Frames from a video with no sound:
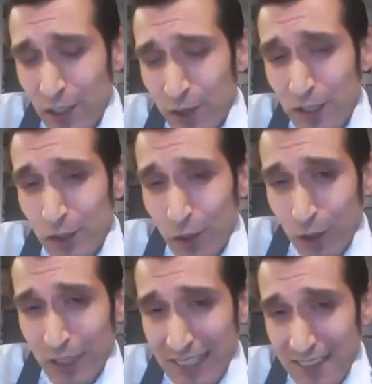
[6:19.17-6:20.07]

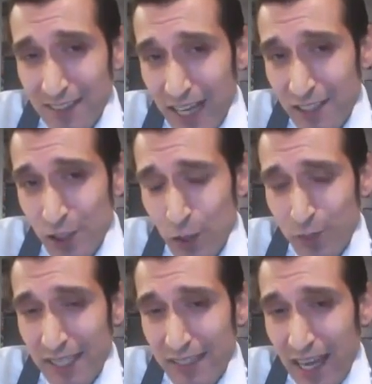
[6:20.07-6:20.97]
Historians like to
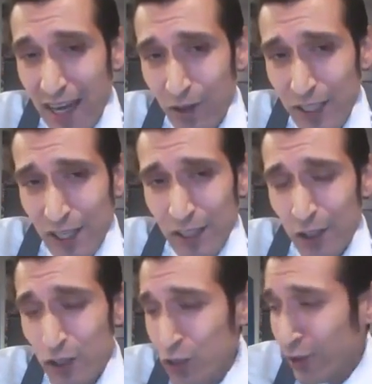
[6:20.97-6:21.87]
pick out,
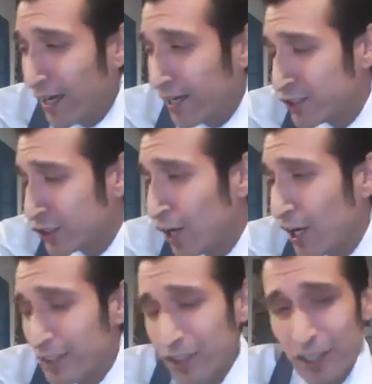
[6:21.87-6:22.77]
strange
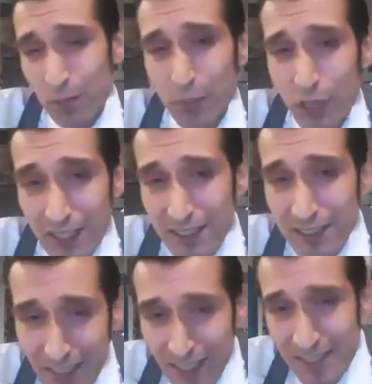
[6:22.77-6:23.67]
laws on the
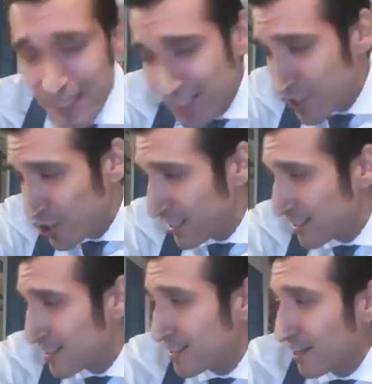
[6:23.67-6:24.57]
books, such
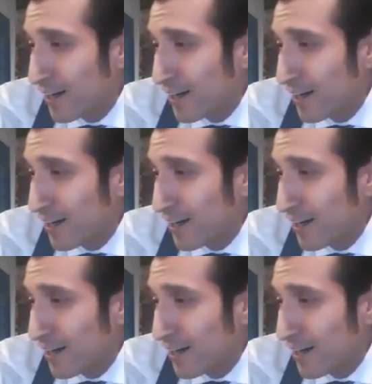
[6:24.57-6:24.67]
as,